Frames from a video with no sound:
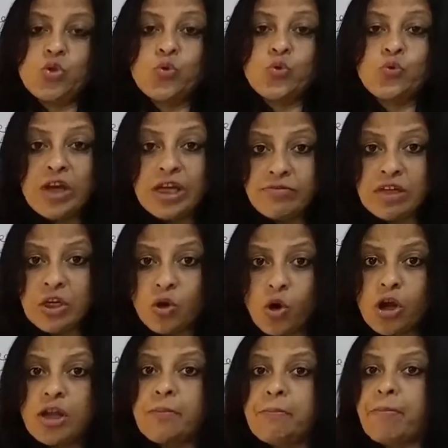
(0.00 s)
So when we
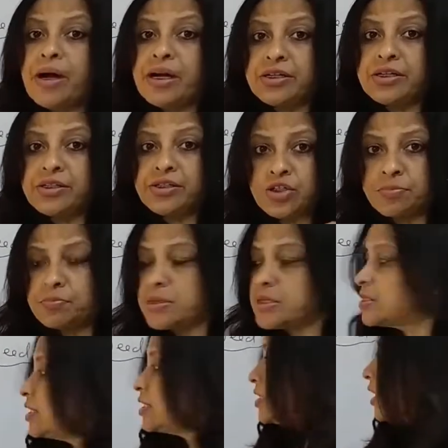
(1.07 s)
call partnership
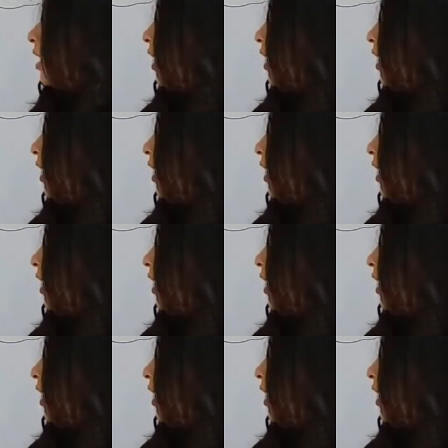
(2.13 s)
business,